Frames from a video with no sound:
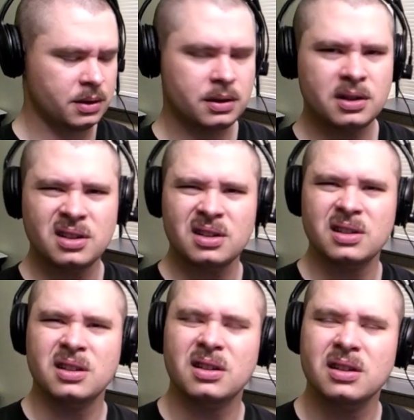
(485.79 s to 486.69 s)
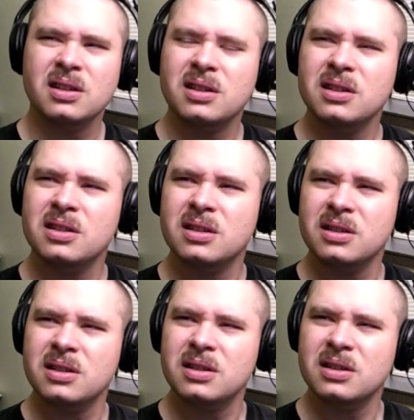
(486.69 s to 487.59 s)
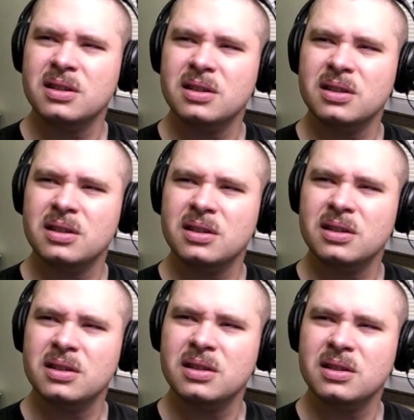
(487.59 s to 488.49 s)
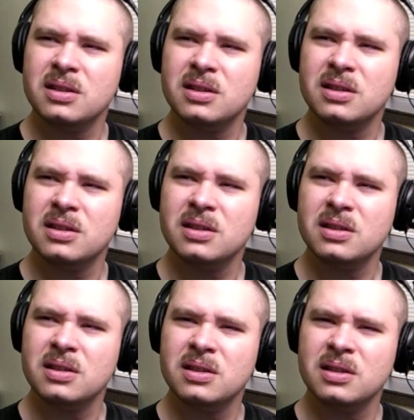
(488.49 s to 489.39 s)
[no speech]